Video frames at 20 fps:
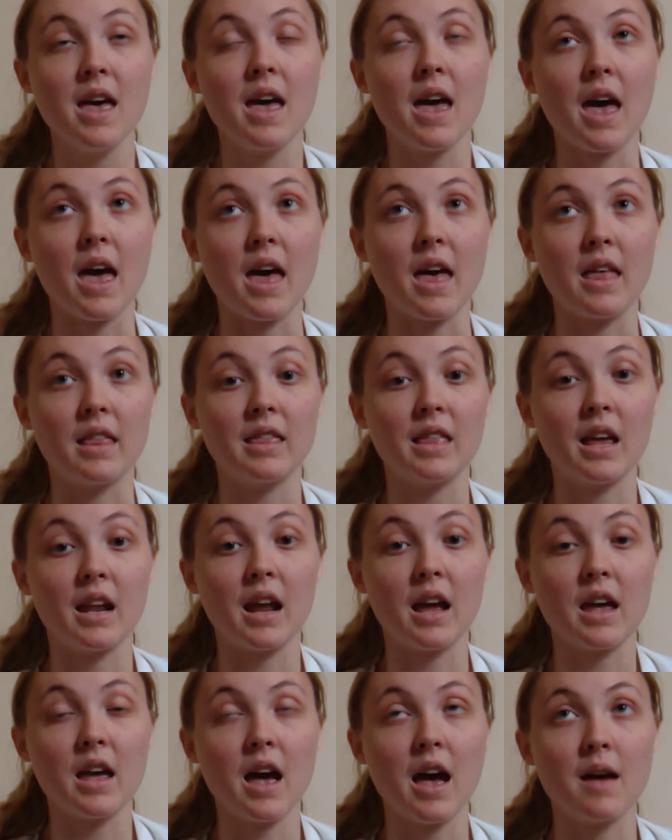and then
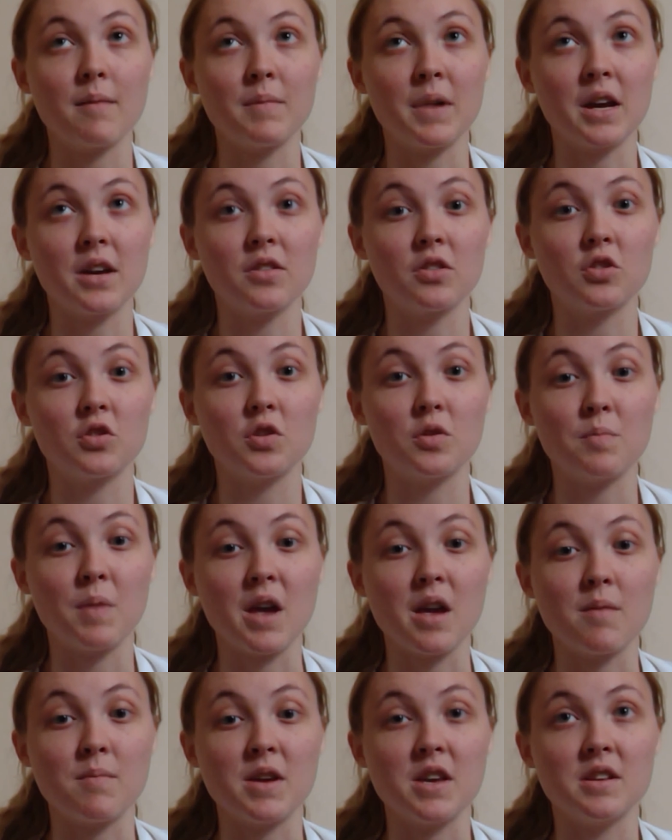I had my other 2
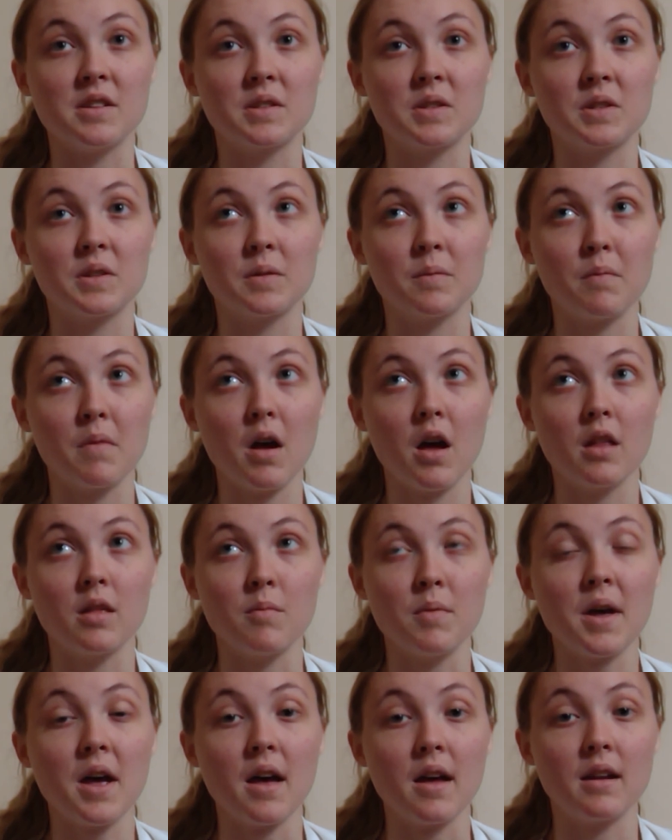babies on
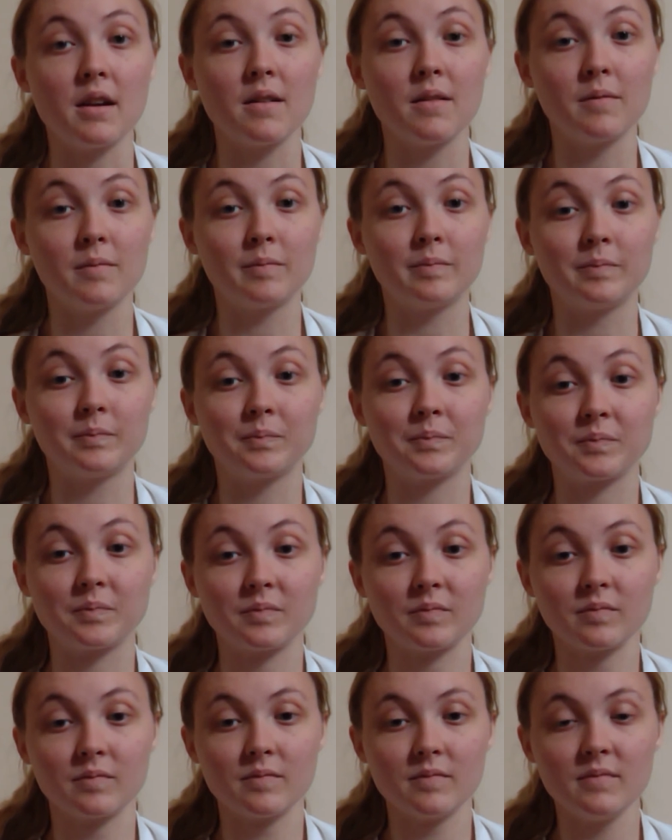the bed.
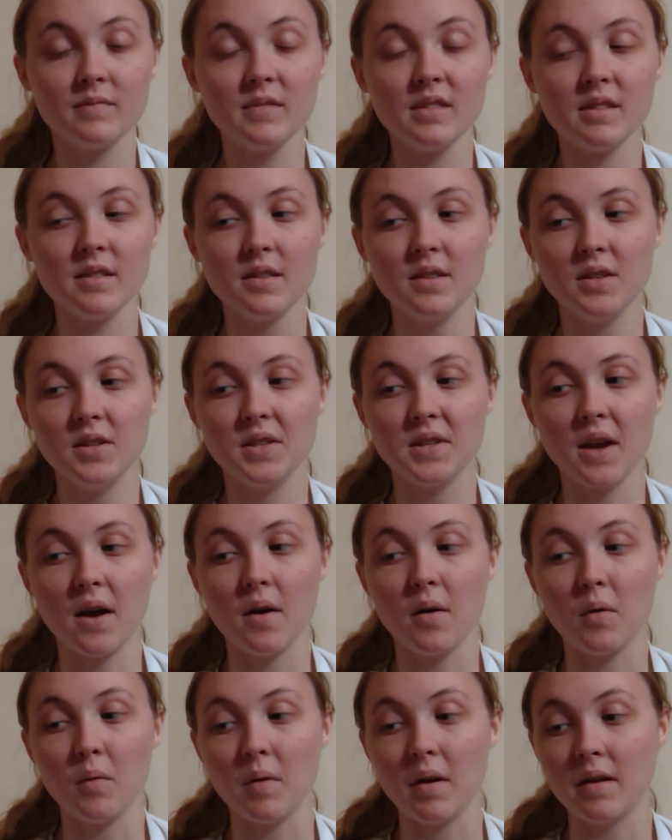
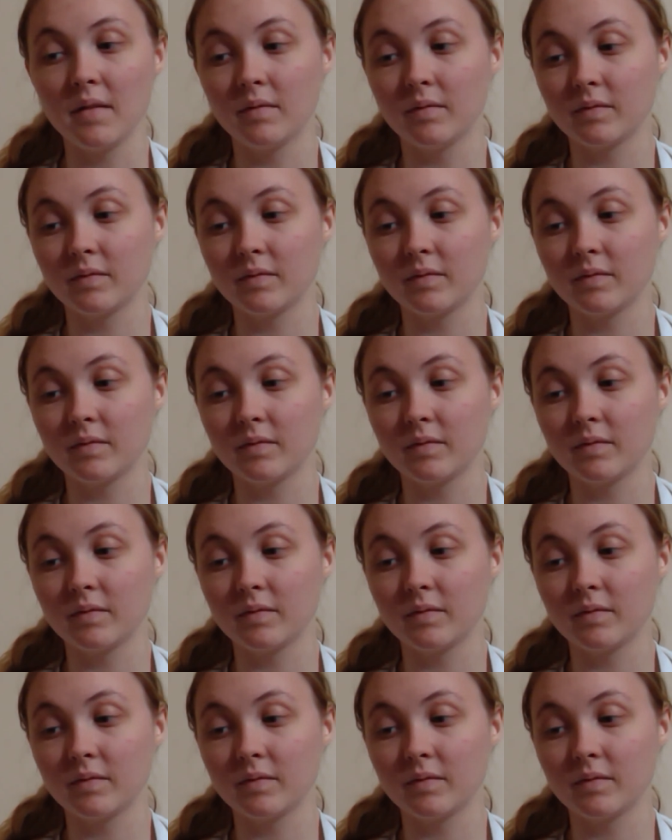So